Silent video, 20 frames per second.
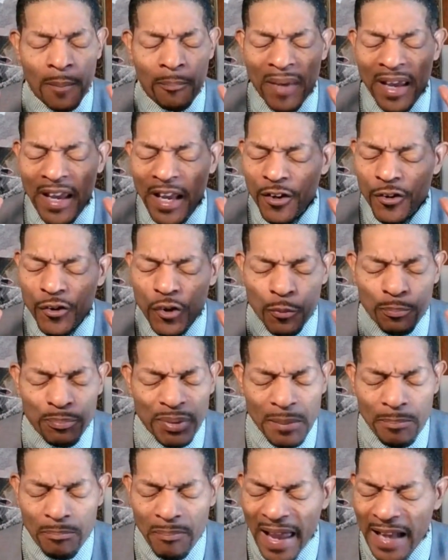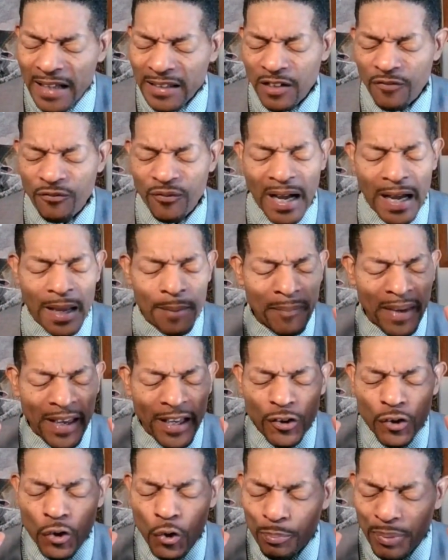May you be magnified. May
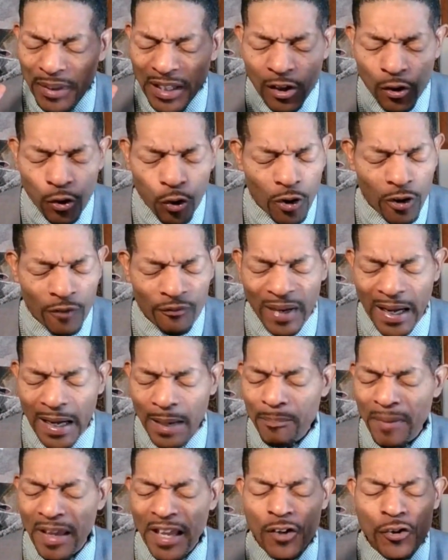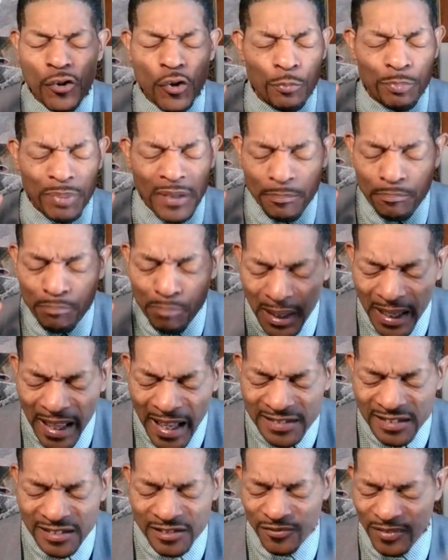you be glorified. May you be
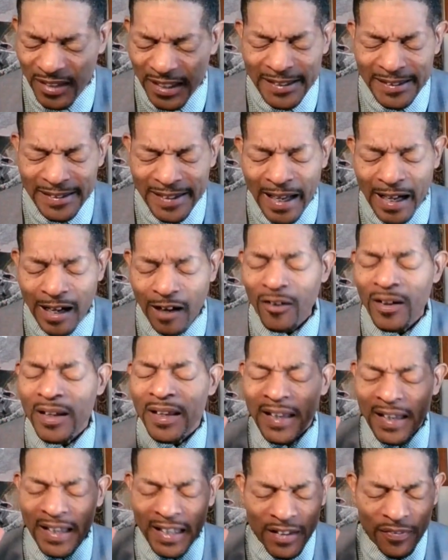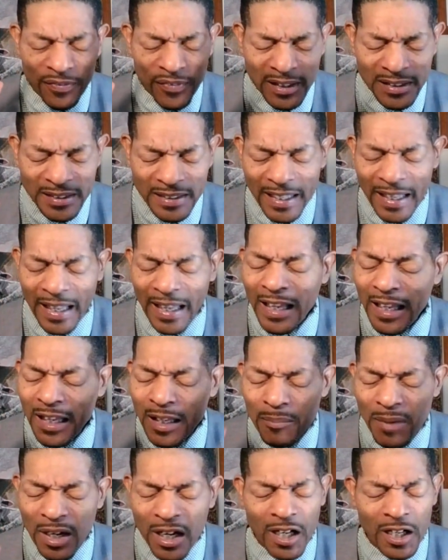blessed right now in the
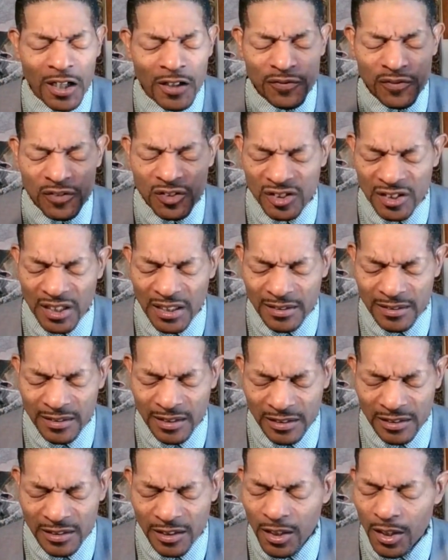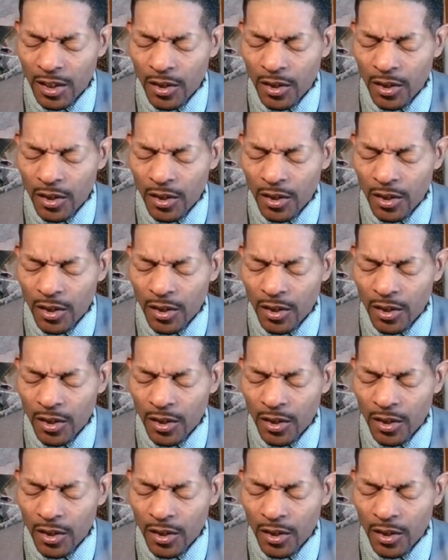name of Jesus.